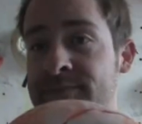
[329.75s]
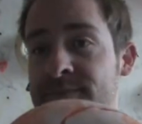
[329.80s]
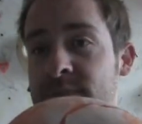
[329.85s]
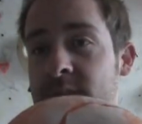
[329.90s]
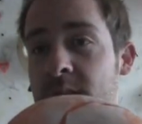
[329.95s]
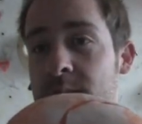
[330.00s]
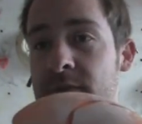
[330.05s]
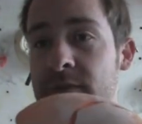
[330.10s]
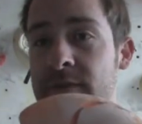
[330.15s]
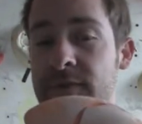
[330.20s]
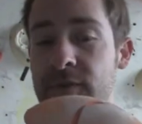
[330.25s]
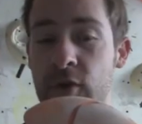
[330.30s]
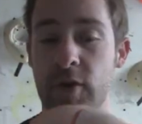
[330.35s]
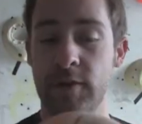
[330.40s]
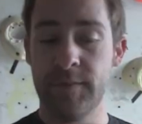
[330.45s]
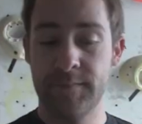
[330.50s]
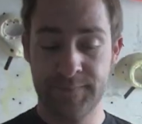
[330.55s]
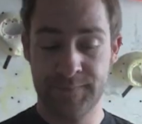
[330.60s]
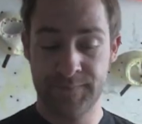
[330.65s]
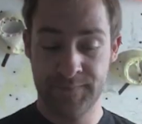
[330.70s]
Number
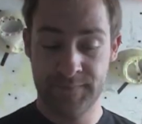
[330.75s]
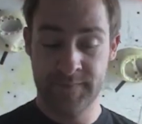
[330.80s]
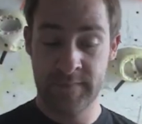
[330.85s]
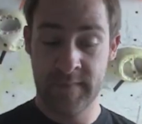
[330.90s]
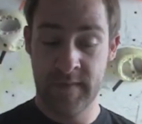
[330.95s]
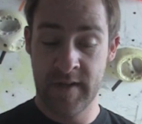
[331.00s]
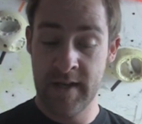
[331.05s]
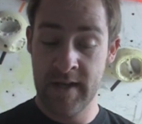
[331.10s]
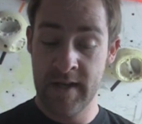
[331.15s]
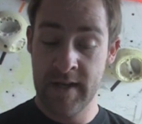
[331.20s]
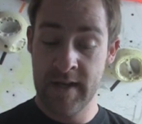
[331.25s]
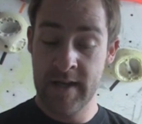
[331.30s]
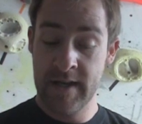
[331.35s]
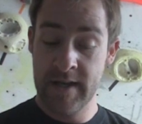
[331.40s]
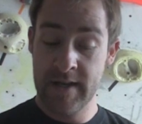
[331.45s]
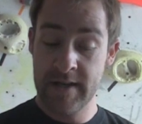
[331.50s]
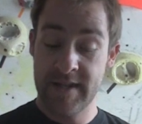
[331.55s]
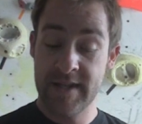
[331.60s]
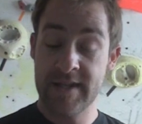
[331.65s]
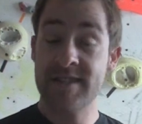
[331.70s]
4.
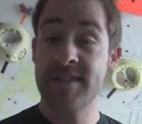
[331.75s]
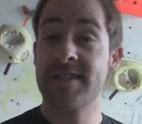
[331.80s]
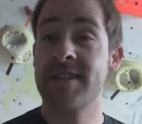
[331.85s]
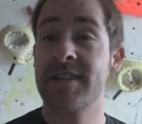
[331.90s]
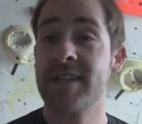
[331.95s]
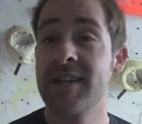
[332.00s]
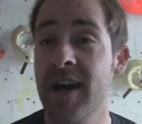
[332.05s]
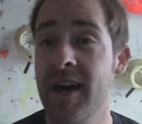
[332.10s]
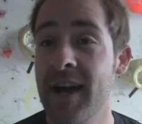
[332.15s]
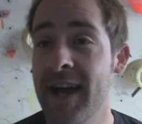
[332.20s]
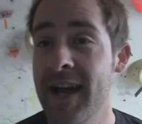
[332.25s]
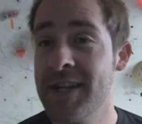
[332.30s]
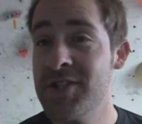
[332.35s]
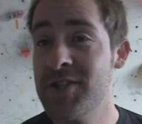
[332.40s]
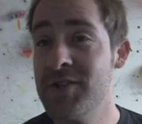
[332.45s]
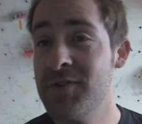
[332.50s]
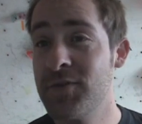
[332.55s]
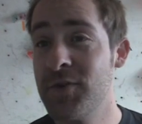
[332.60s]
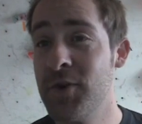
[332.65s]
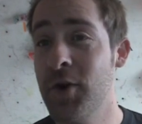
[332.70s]
This is the guy I
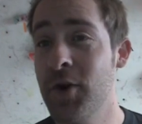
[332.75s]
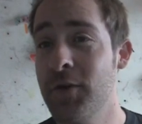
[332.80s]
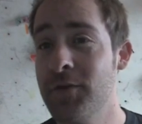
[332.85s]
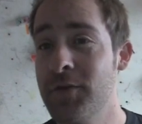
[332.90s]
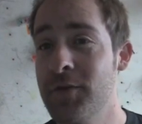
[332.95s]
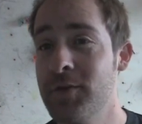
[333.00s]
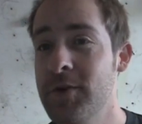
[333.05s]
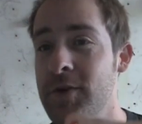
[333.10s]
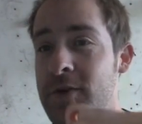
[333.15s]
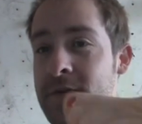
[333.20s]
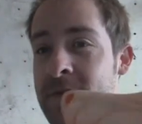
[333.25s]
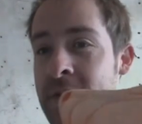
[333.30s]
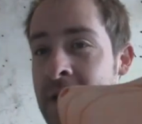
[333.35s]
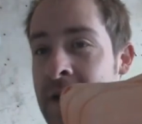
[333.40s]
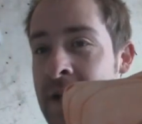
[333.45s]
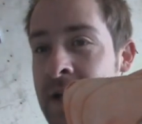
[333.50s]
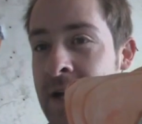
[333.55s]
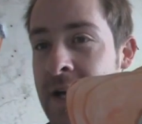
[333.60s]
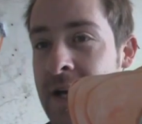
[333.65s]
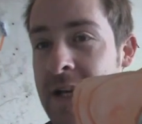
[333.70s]
actually threw off the roof.
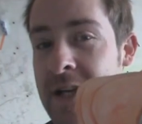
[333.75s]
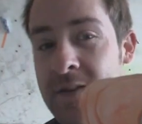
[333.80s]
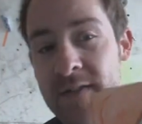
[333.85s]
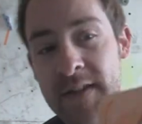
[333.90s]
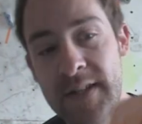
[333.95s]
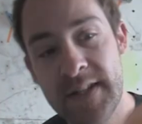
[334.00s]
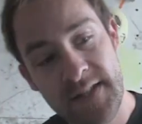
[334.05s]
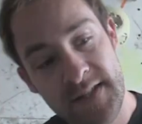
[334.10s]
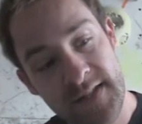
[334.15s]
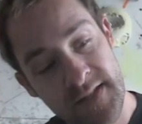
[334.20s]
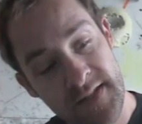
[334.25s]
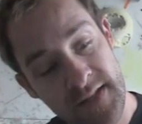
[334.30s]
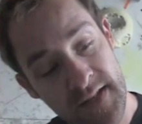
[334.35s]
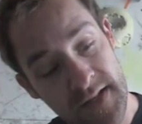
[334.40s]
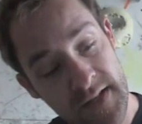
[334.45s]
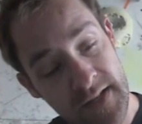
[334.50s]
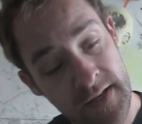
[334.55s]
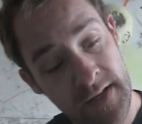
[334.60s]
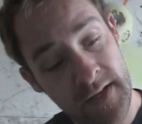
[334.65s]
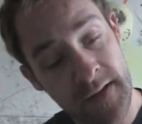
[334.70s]
And if you can
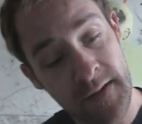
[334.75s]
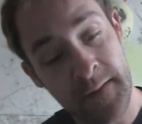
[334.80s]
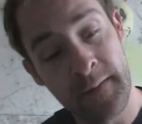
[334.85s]
see,